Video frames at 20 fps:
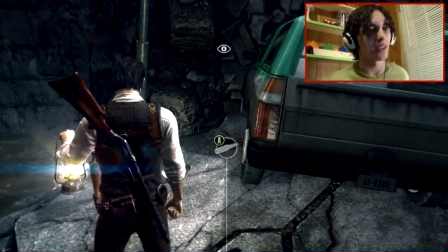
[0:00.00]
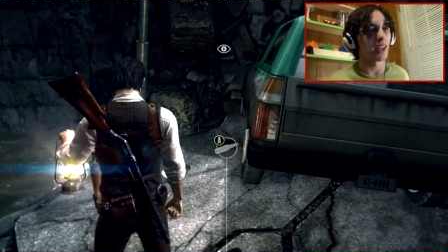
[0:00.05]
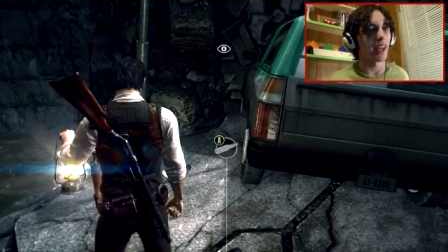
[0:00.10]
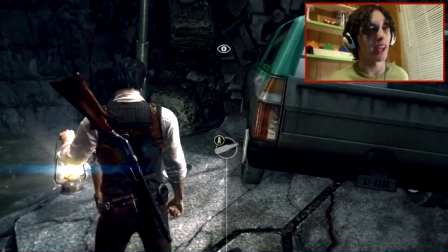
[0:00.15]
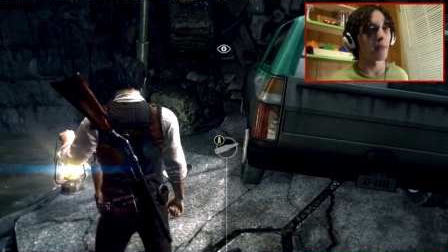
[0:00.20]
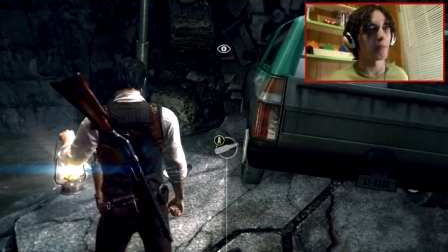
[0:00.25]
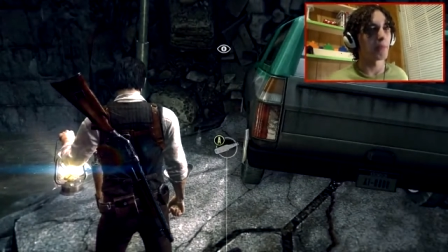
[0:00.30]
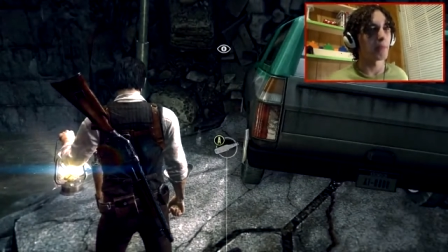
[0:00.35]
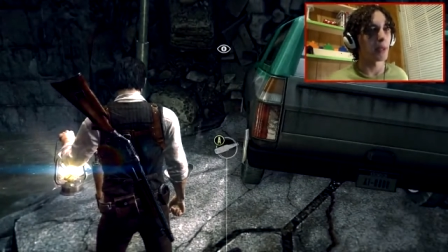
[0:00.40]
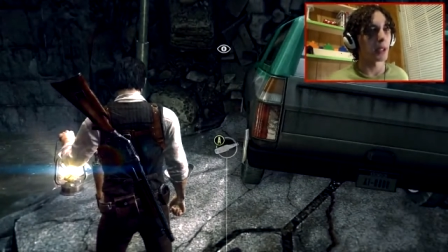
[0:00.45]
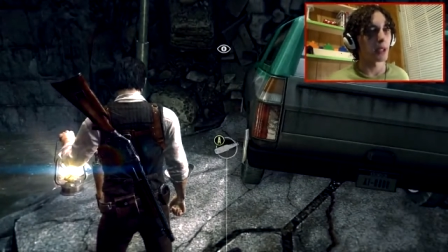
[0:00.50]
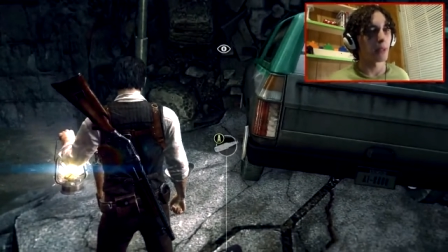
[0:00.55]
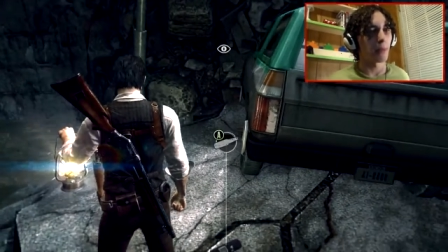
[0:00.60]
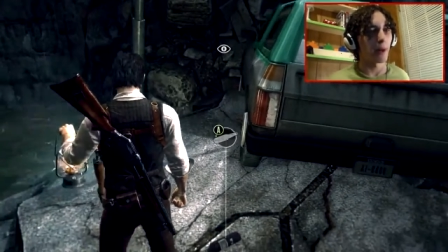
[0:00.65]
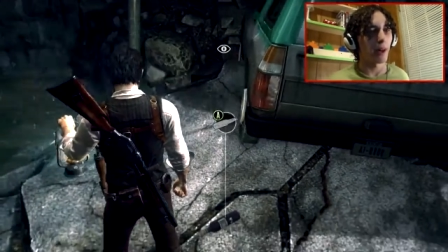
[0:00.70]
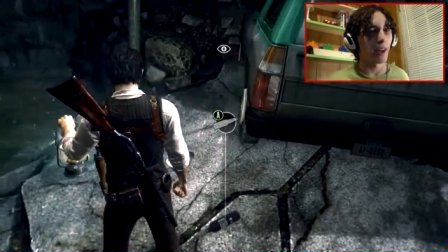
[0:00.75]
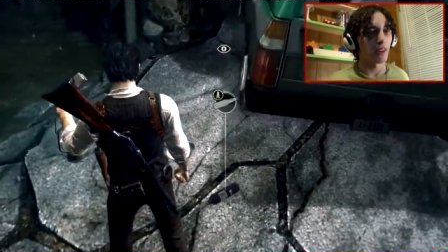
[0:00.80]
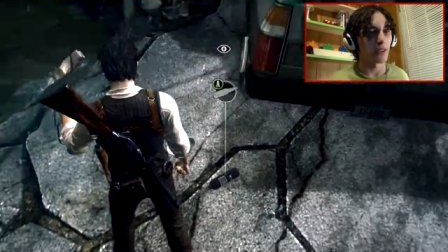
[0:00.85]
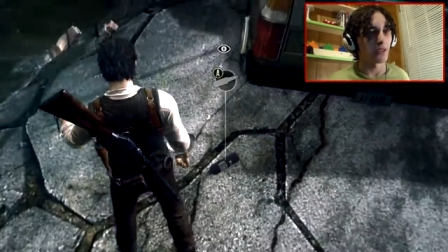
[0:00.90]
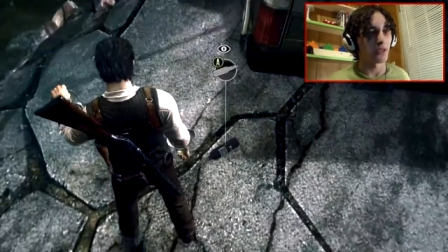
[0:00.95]
Yeah, beer
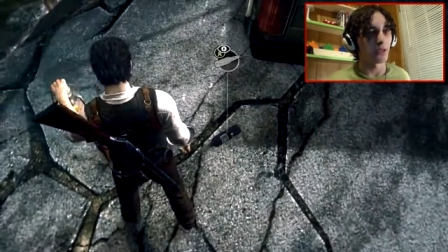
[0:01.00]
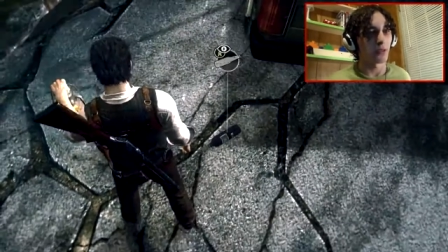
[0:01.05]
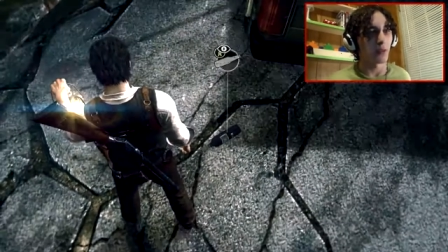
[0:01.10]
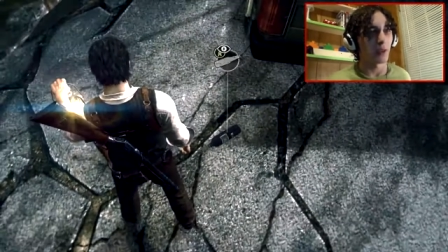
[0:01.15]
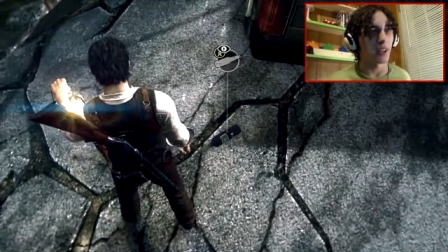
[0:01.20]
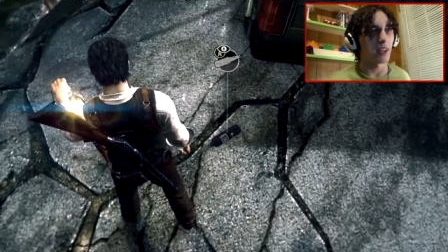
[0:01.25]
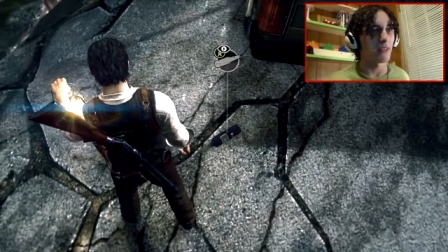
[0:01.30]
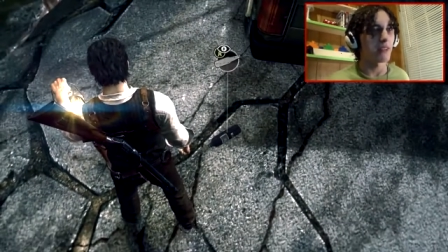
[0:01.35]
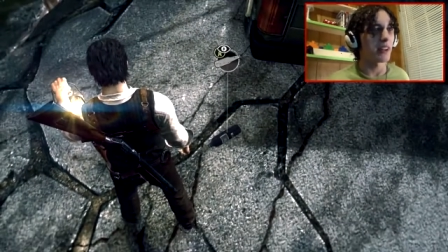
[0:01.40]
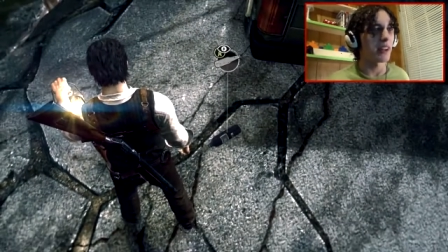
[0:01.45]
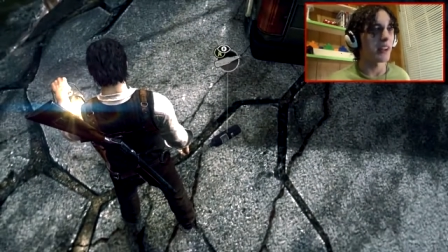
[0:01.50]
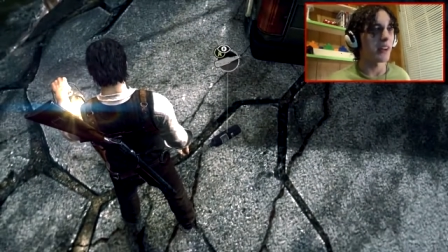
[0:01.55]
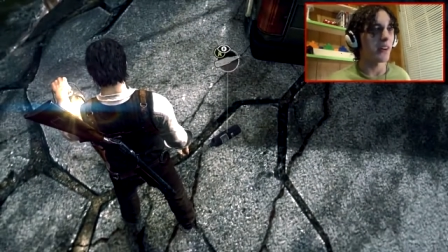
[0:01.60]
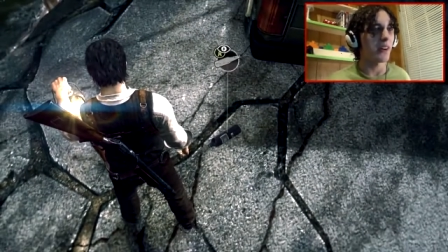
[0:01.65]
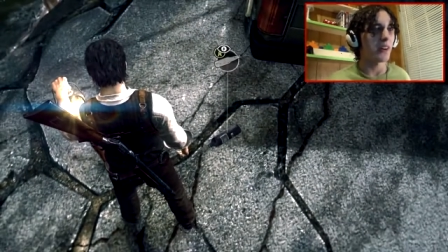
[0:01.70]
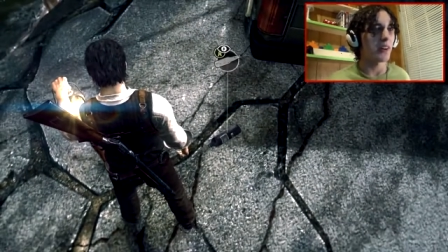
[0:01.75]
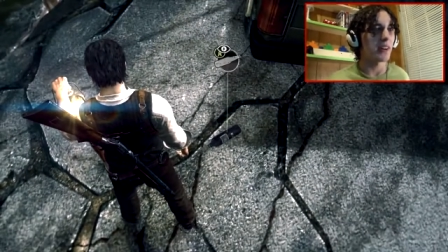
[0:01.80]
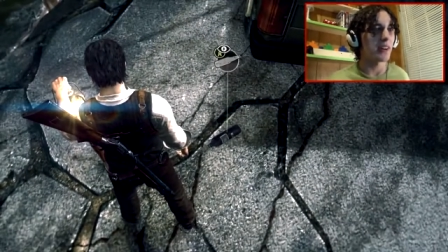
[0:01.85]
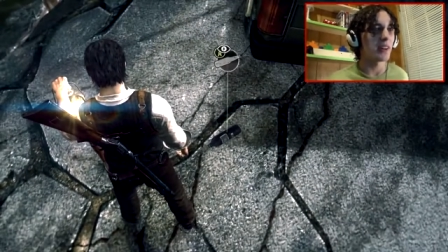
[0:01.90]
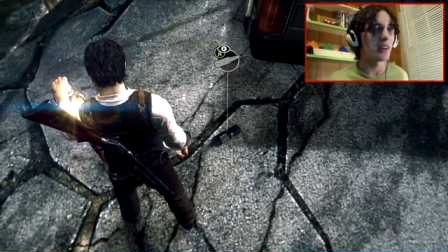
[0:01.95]
bottles or whatever they
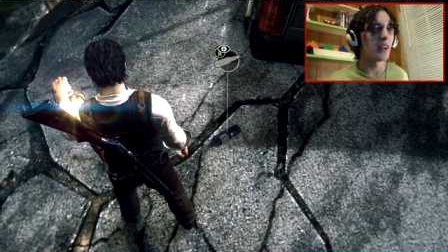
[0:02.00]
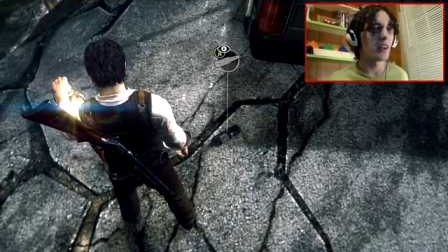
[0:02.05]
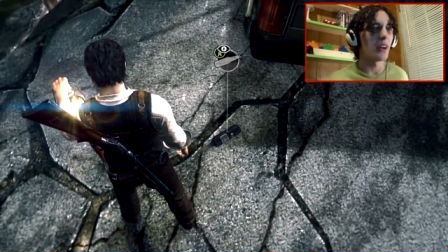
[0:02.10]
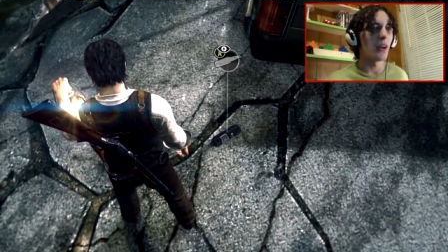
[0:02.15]
are.